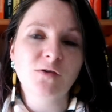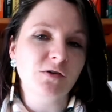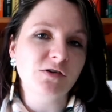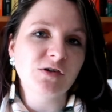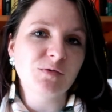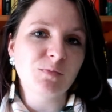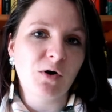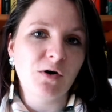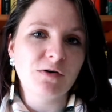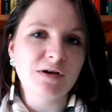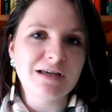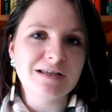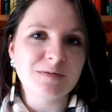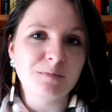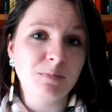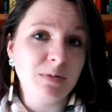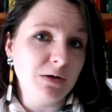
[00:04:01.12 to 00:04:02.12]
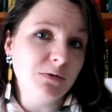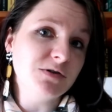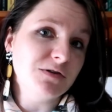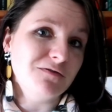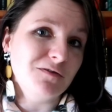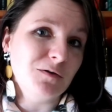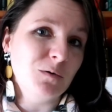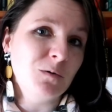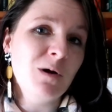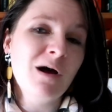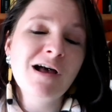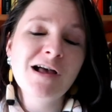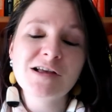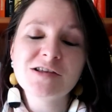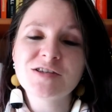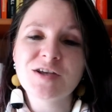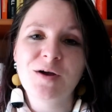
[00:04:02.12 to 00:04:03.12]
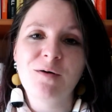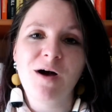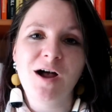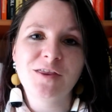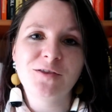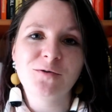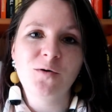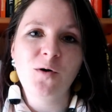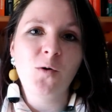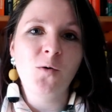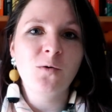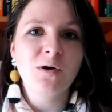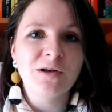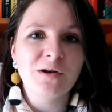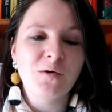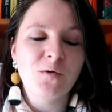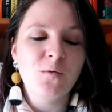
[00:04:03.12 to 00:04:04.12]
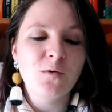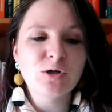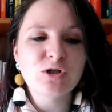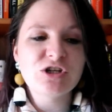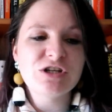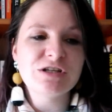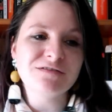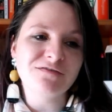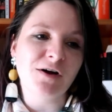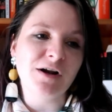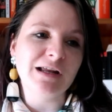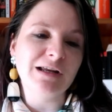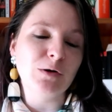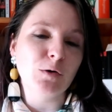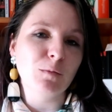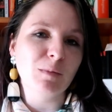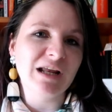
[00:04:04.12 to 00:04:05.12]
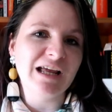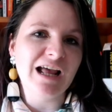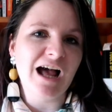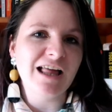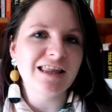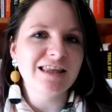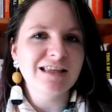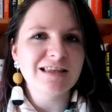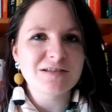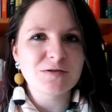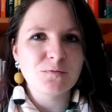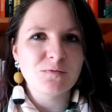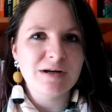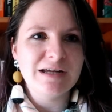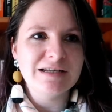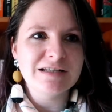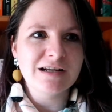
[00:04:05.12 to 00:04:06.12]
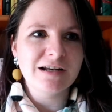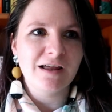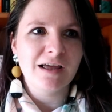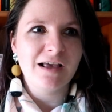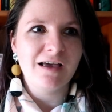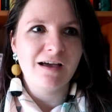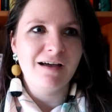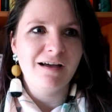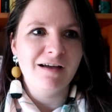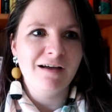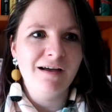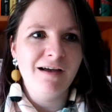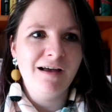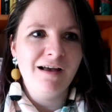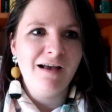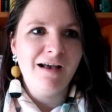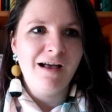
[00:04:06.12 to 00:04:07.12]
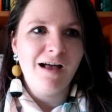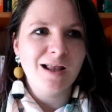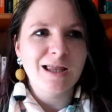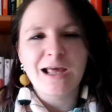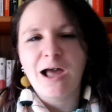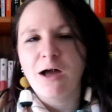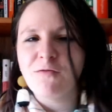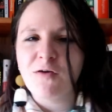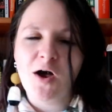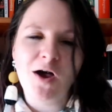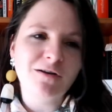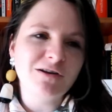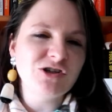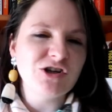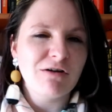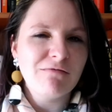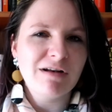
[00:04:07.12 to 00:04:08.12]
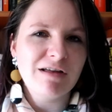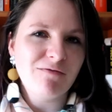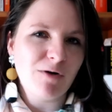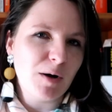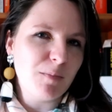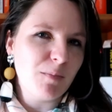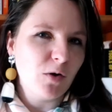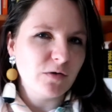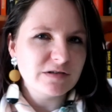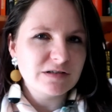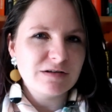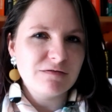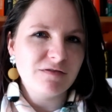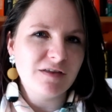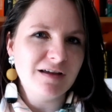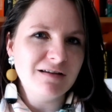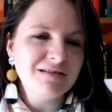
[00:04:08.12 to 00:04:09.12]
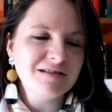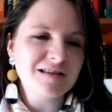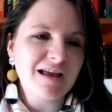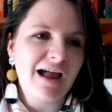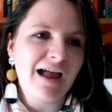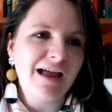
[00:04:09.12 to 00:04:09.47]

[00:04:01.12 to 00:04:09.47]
Scottish brogue is beautiful. So I thought, all in all, she's funny normally. I think this will read like a... like, I've heard generally very positive things,